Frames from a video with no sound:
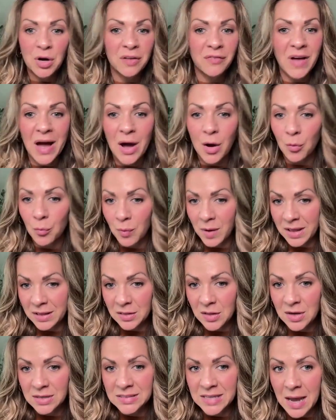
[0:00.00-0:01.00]
how weight
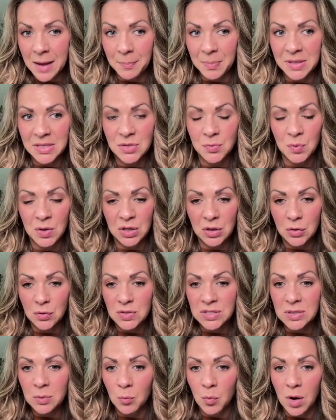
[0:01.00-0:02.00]
loss happens. We
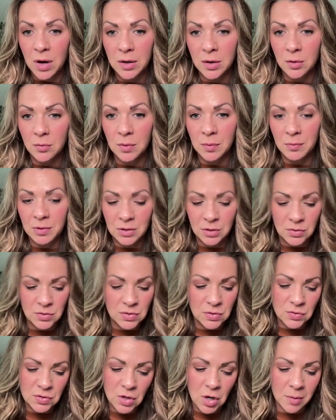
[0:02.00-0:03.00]
lose some water when we lose
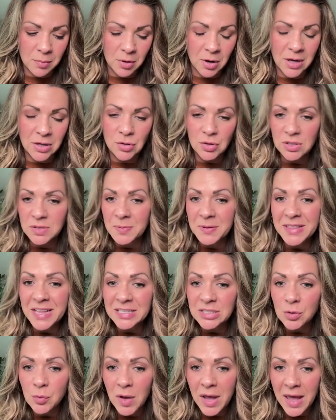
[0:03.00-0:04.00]
those carbohydrates, but
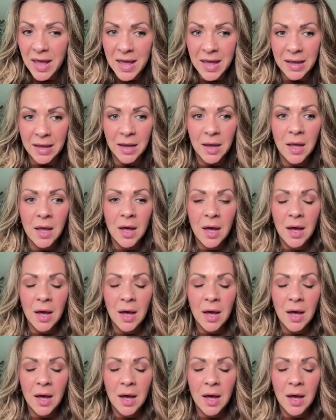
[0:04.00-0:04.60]
that's okay.